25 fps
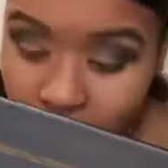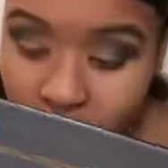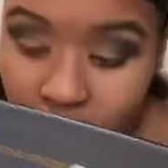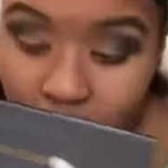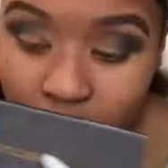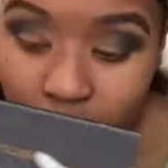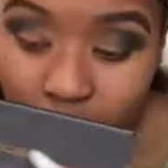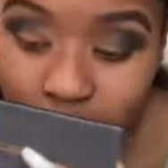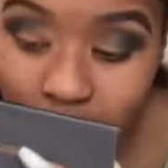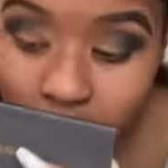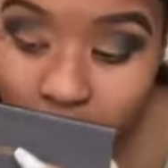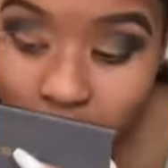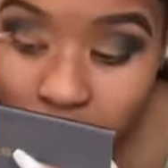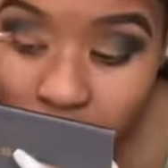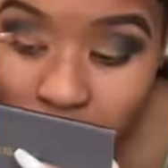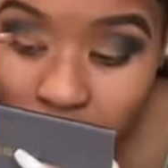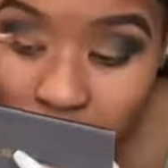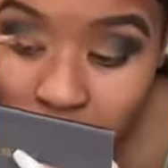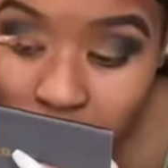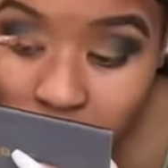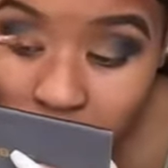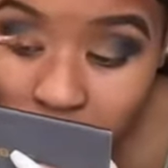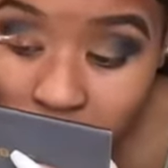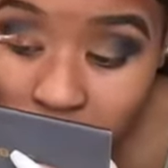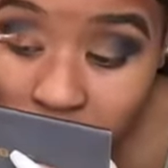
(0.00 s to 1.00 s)

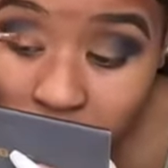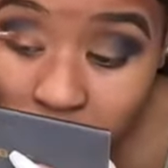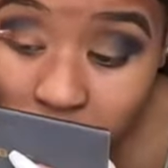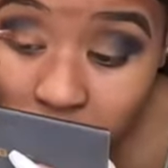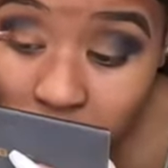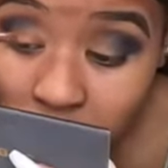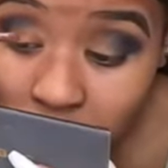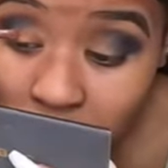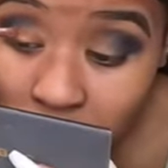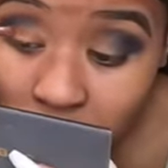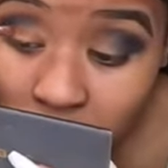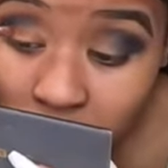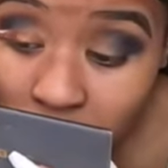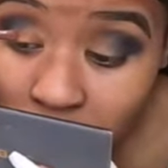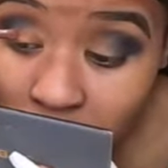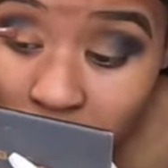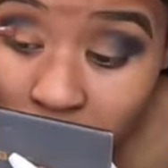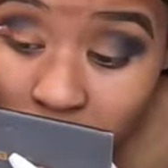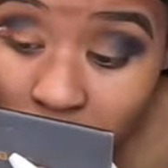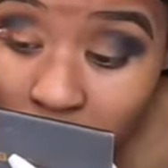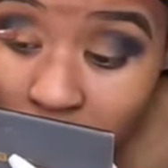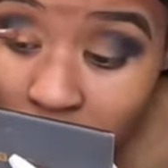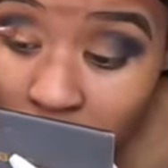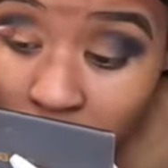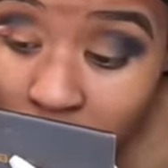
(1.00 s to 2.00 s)

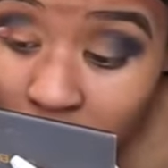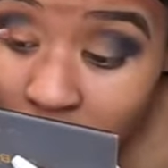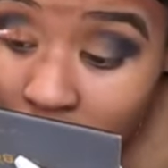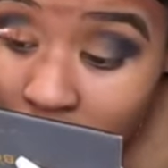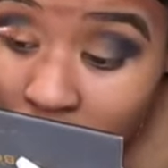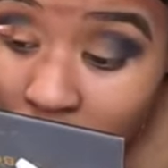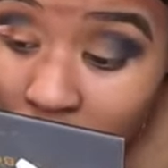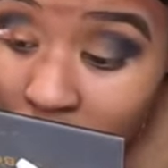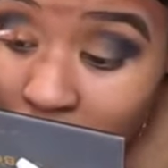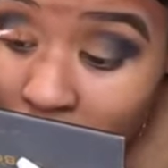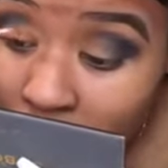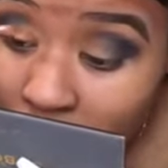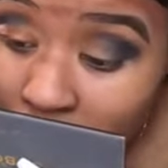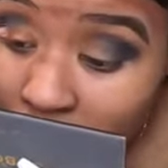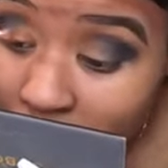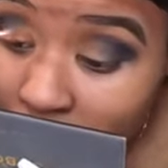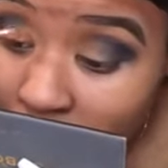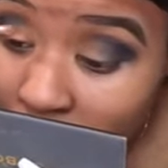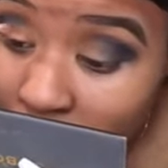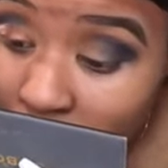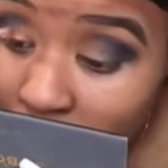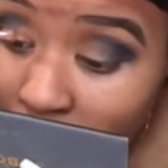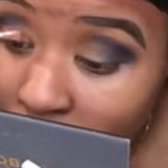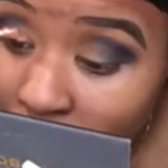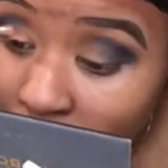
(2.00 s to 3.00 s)

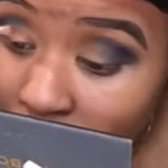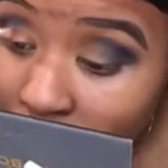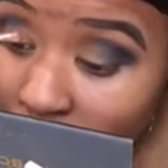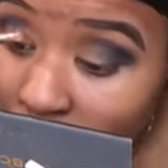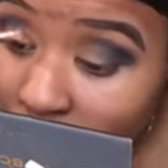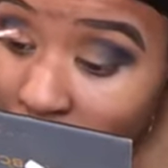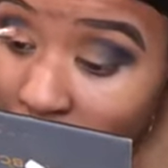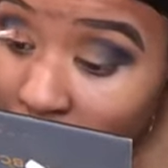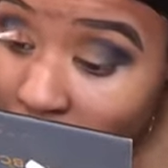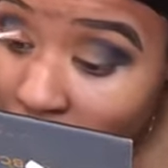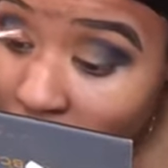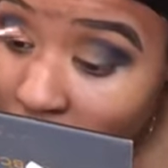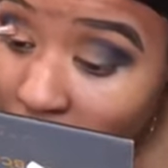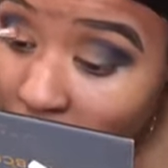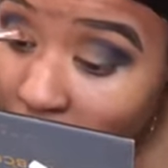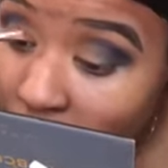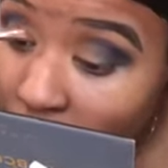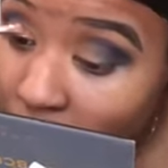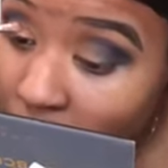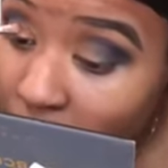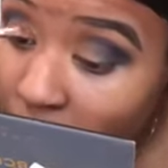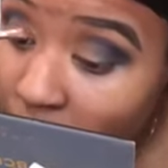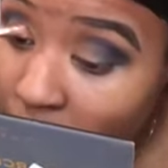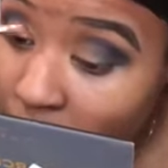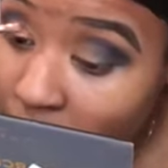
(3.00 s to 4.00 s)

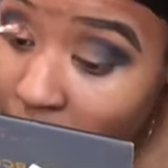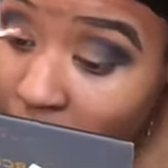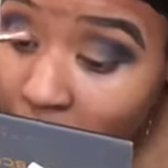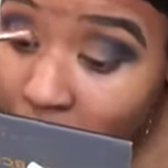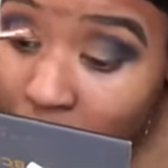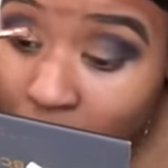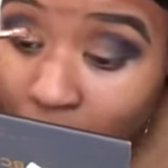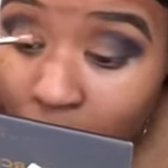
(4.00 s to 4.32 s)
[no speech]